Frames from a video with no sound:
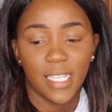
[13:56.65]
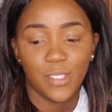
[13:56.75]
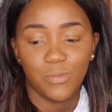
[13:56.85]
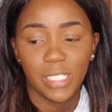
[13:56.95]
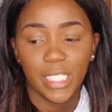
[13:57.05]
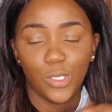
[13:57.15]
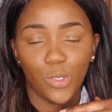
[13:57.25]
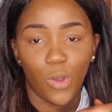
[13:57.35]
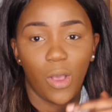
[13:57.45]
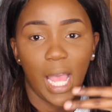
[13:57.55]
That's really
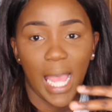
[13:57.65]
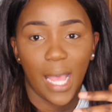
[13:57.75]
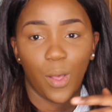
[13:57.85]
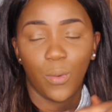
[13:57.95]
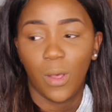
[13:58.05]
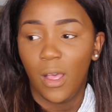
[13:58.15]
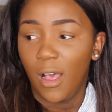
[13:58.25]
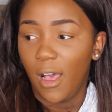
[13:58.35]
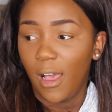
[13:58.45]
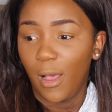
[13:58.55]
not how
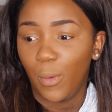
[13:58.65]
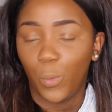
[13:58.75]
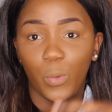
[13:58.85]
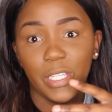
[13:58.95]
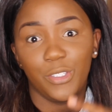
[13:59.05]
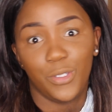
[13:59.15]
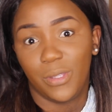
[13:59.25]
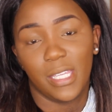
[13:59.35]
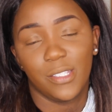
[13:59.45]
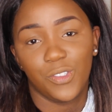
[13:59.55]
we view
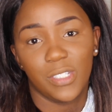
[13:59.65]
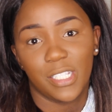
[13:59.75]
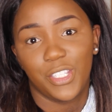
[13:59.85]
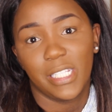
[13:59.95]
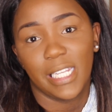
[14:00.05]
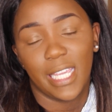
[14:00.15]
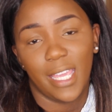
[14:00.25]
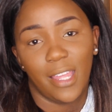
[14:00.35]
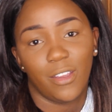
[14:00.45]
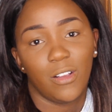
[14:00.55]
things traditionally,
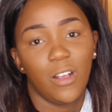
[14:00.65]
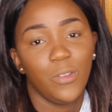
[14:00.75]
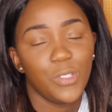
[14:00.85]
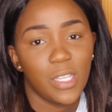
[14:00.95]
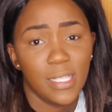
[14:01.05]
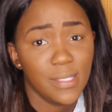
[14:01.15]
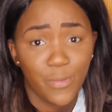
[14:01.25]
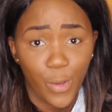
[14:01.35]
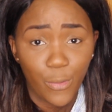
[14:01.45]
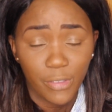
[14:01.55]
and our culture is
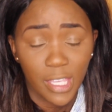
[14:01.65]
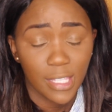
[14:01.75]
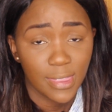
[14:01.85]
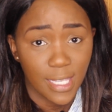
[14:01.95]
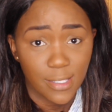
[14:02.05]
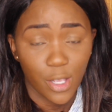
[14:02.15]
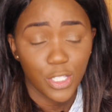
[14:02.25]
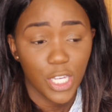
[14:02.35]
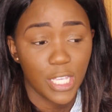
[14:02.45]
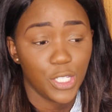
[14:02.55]
evolving, things are
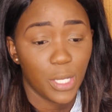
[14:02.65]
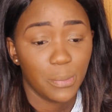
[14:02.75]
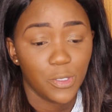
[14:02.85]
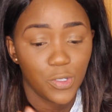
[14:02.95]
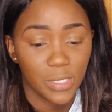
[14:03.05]
changing, but